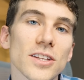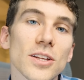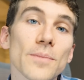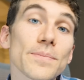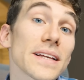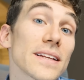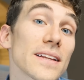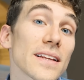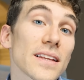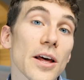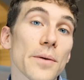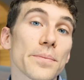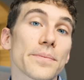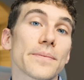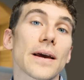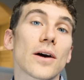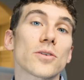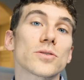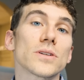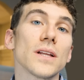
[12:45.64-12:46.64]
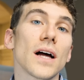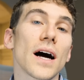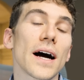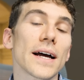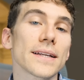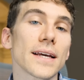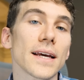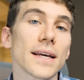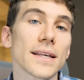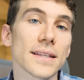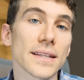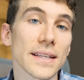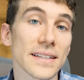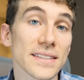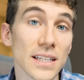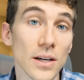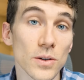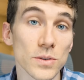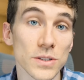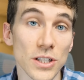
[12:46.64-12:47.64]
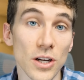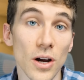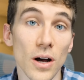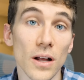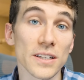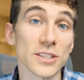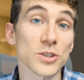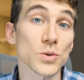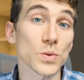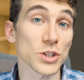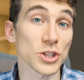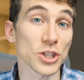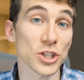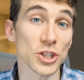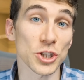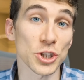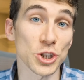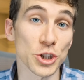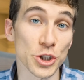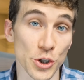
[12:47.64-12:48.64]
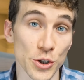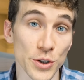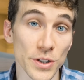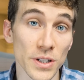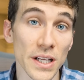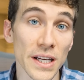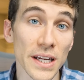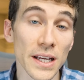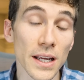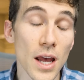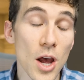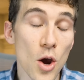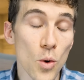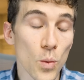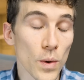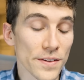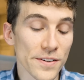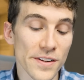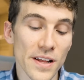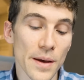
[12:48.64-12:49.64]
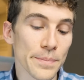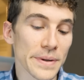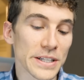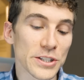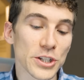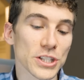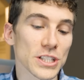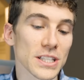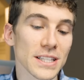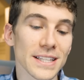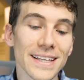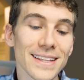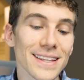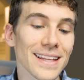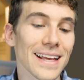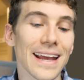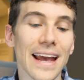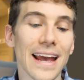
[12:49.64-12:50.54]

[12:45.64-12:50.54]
Something that's helped me out a lot since I was in college was just journaling, whether that be just listing